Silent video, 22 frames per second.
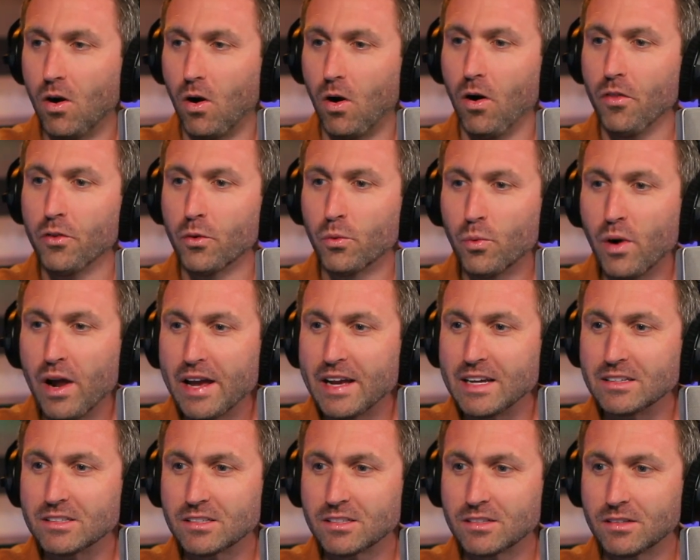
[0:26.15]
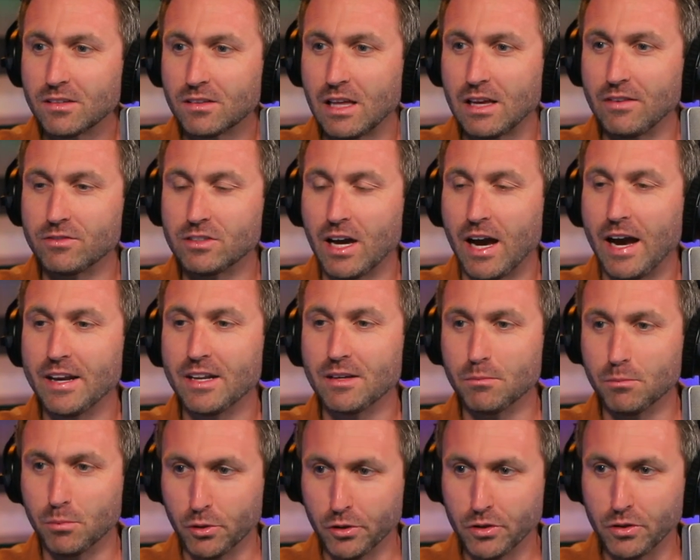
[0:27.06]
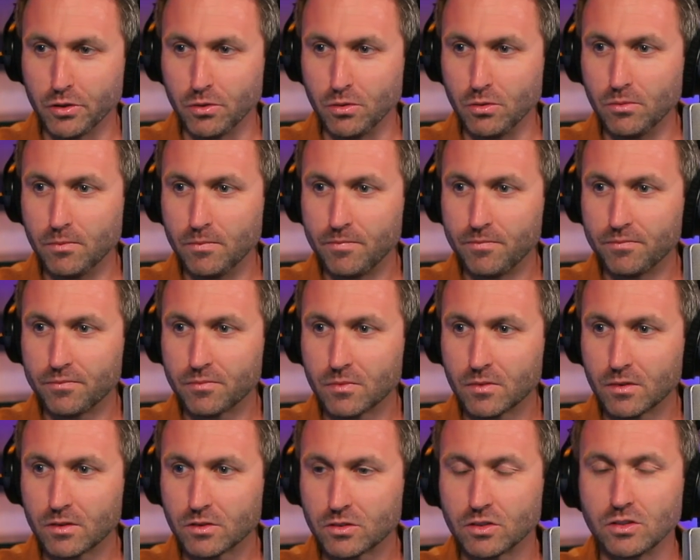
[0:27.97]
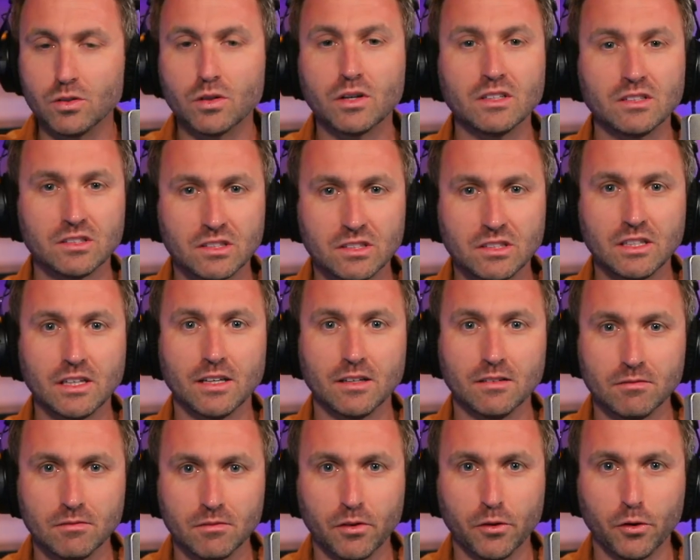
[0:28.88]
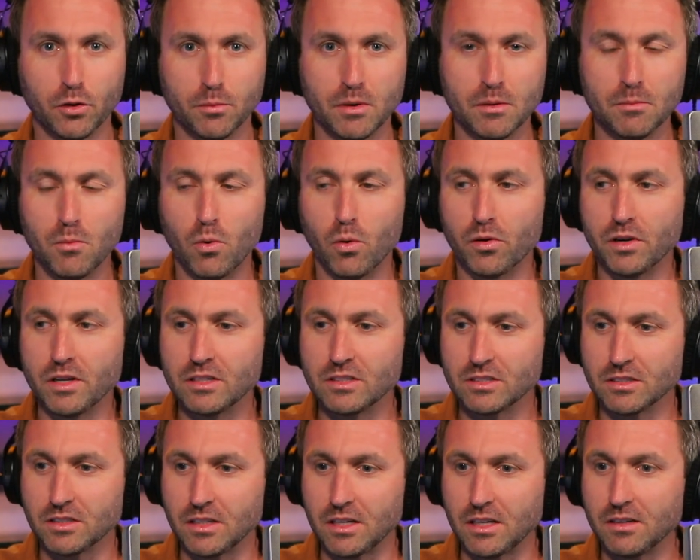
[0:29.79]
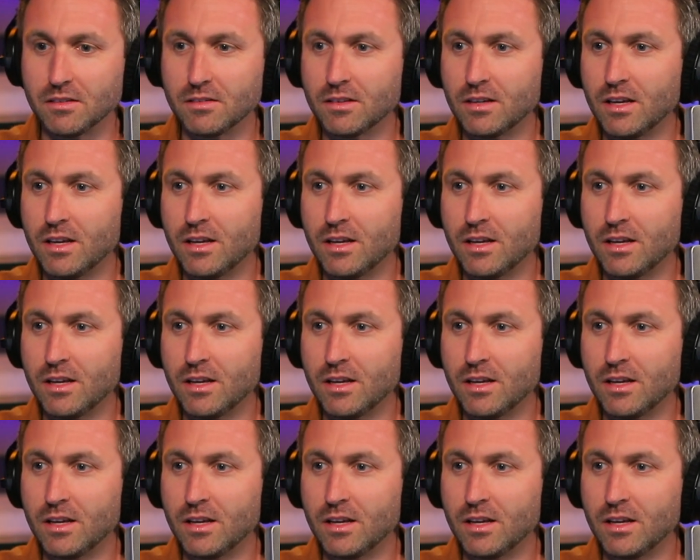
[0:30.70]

On the right, they've dyed it blue, so you can see it a little bit more easily.